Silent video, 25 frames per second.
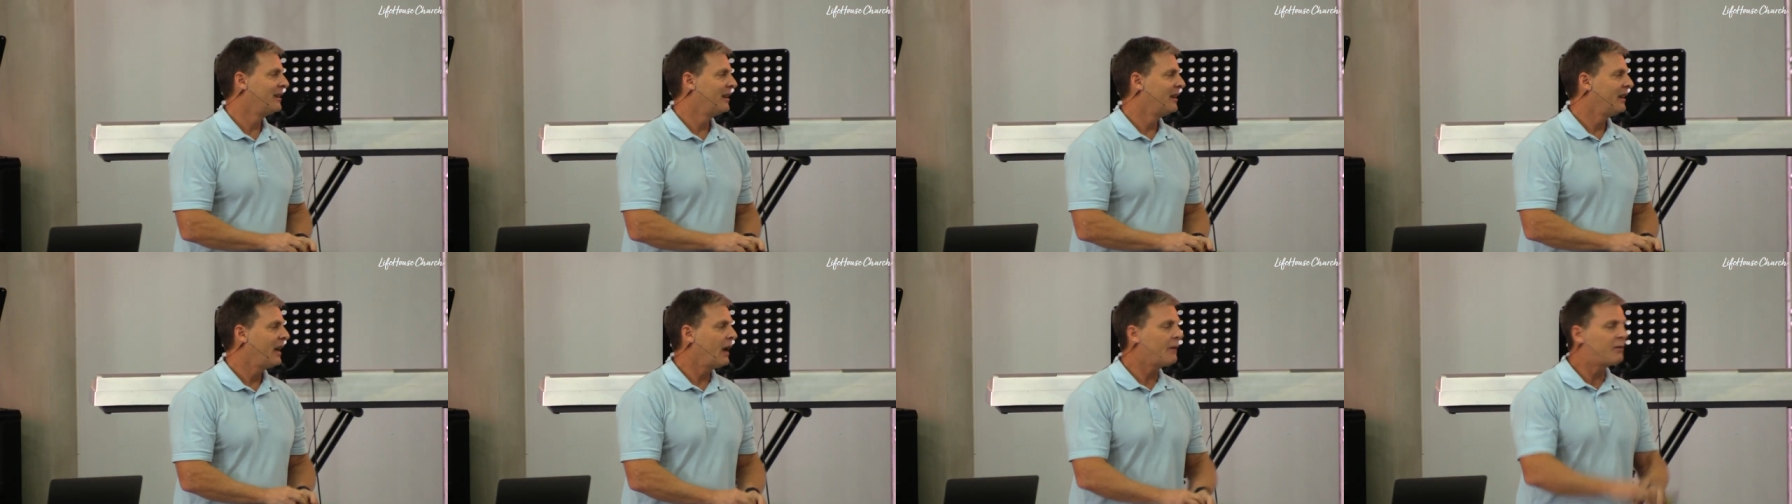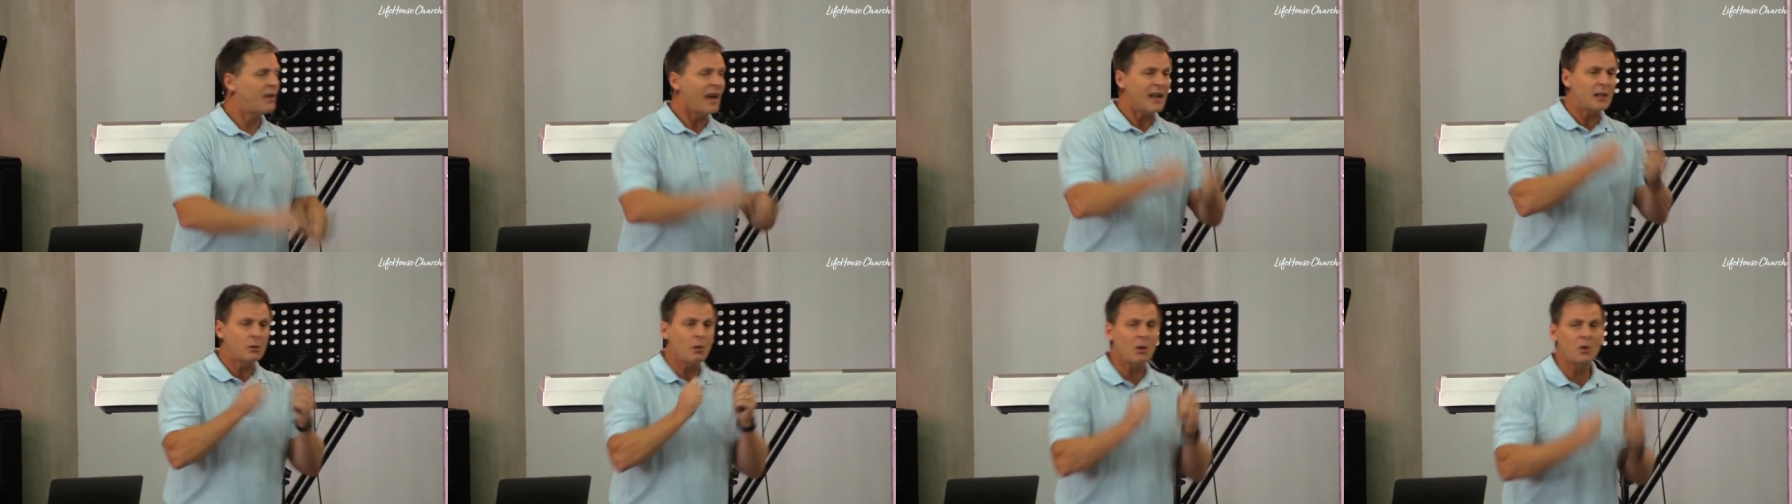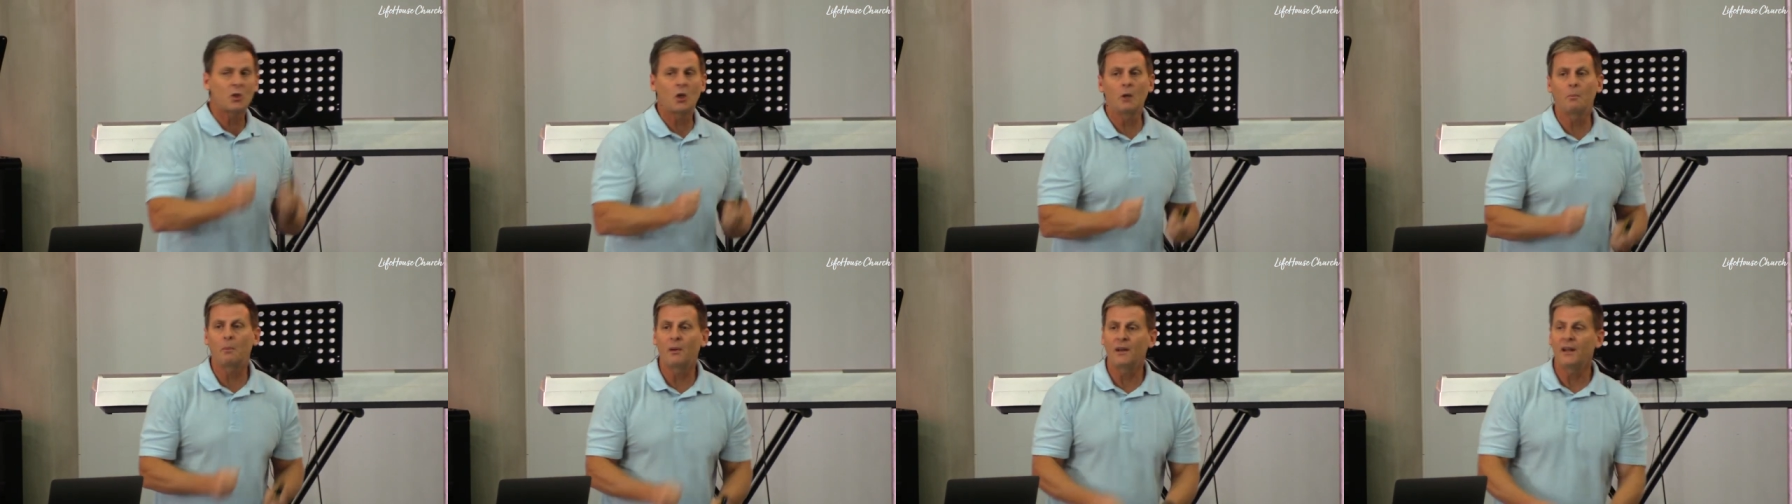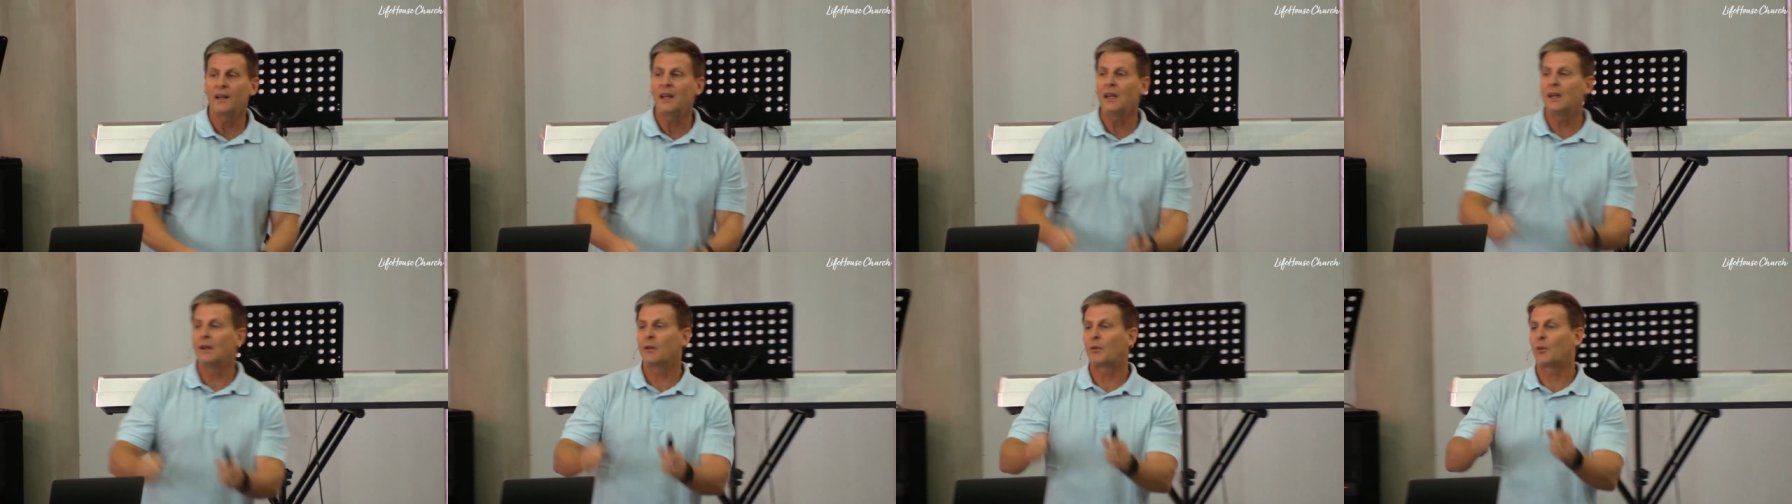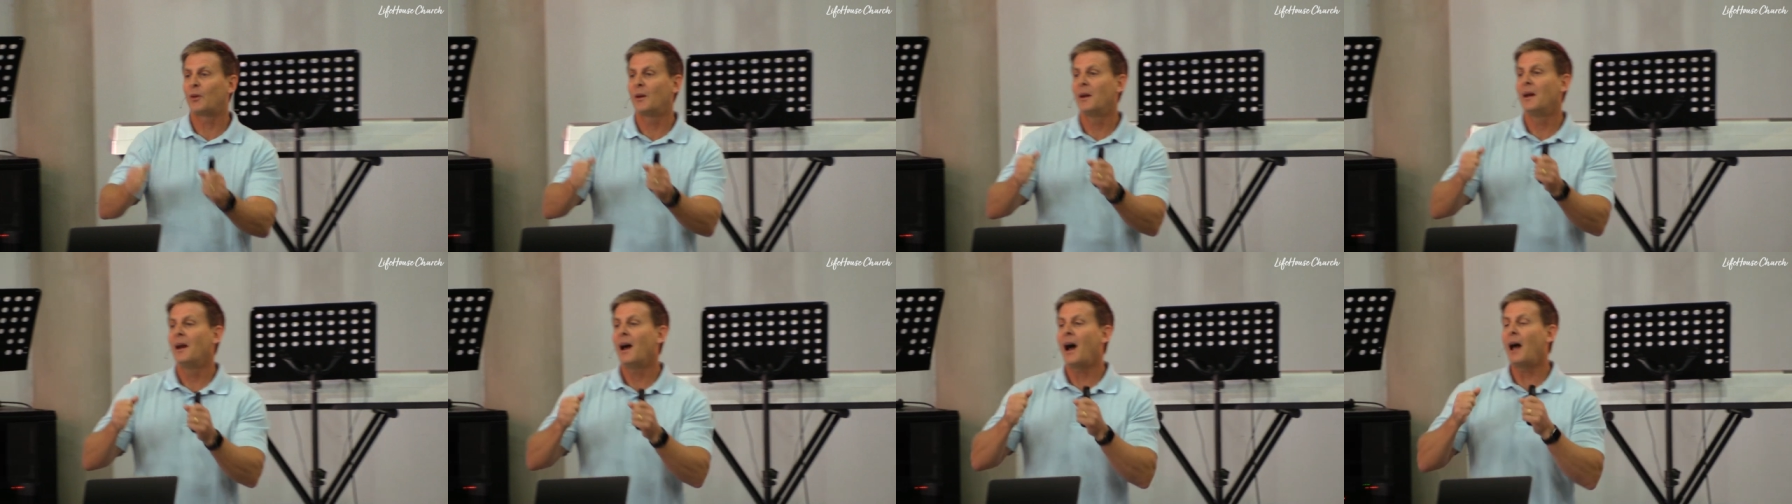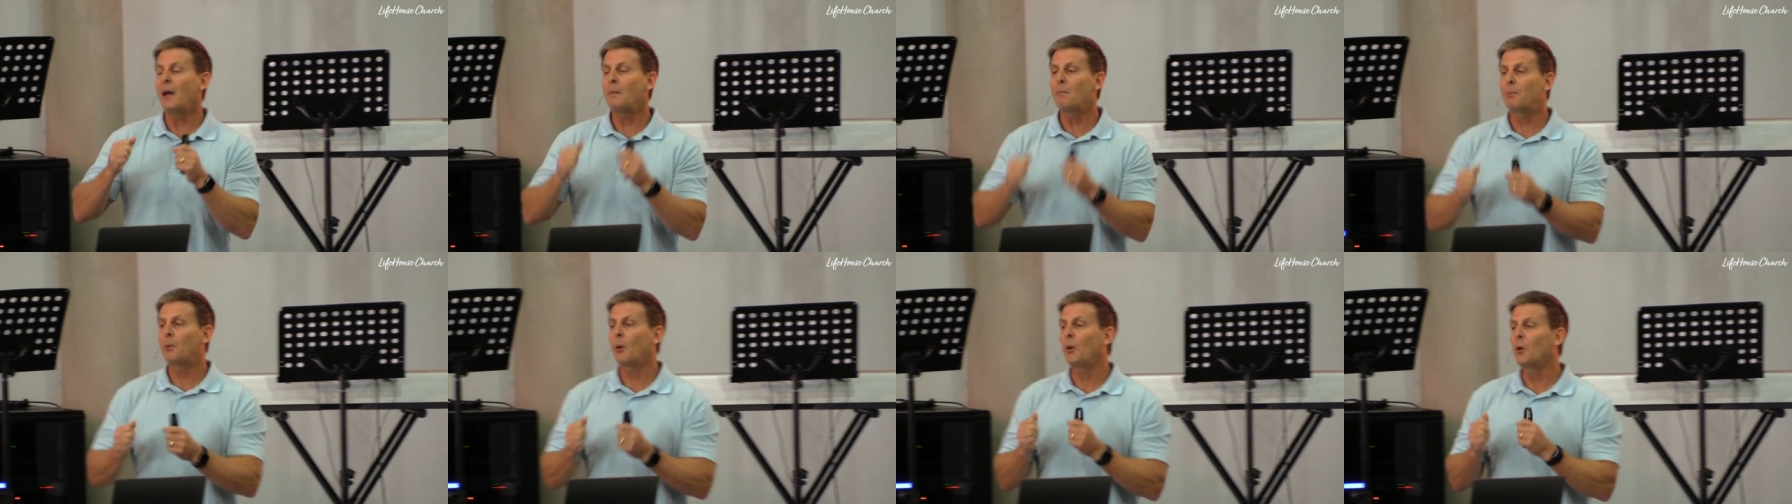If that's what you believe, I
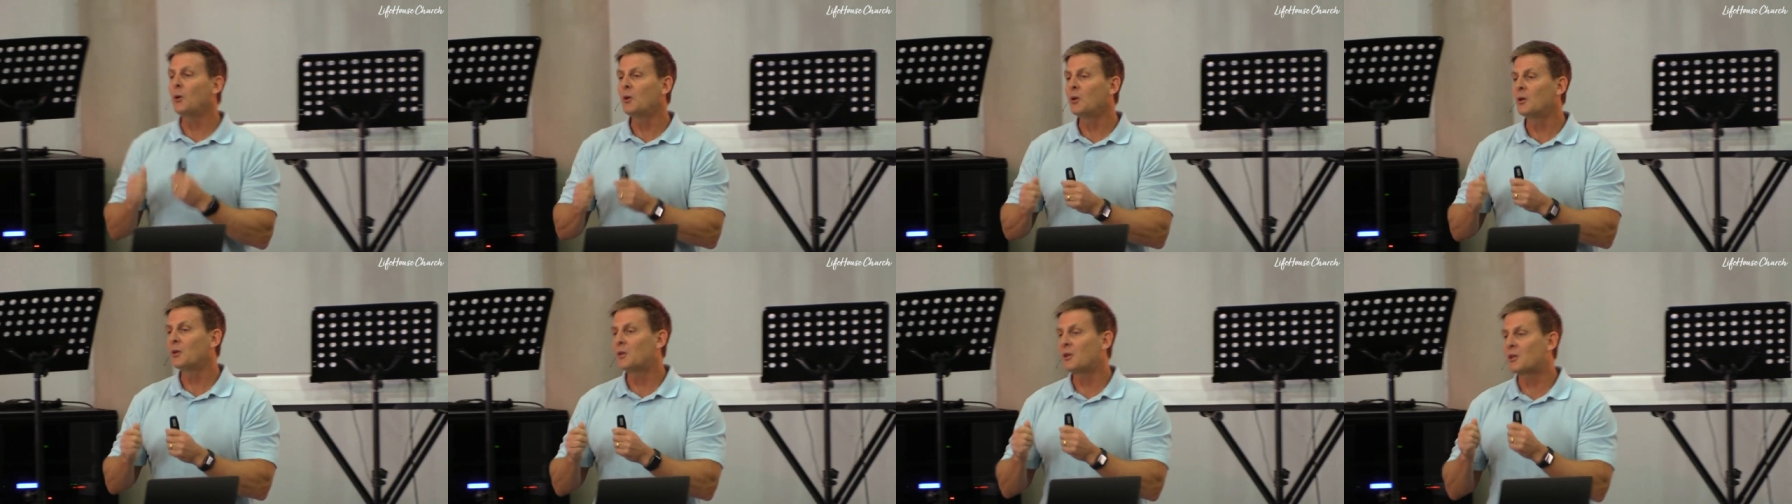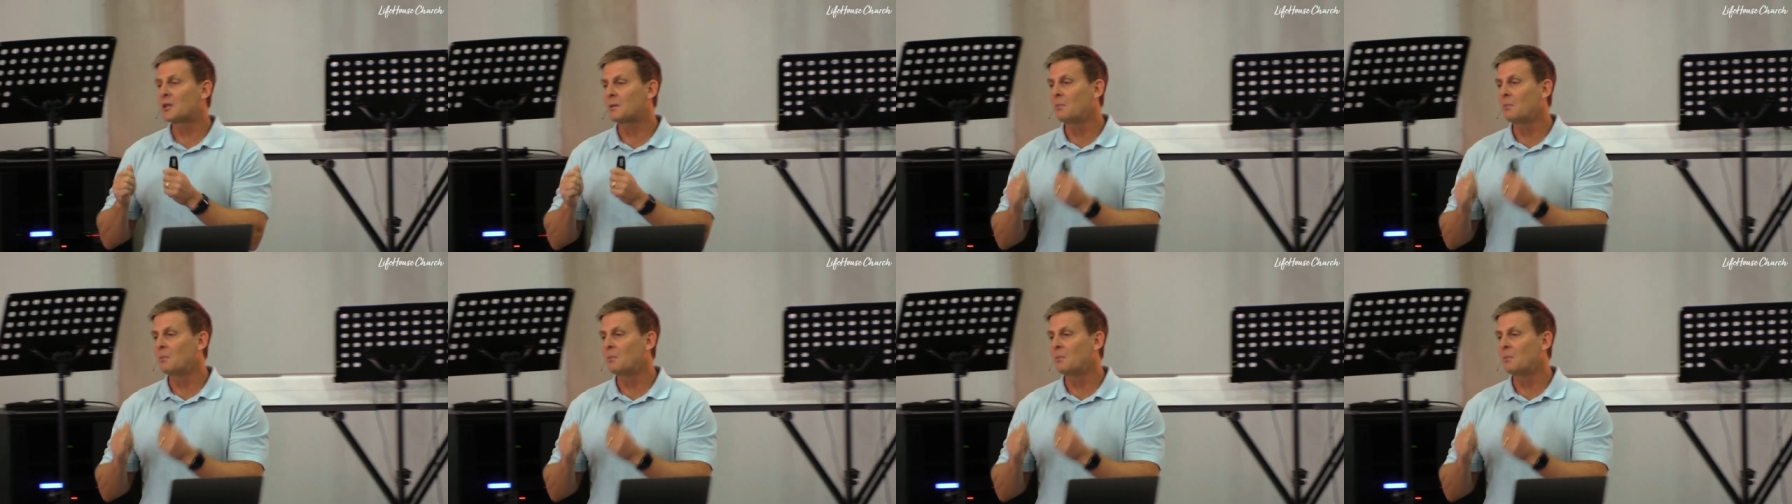implore you this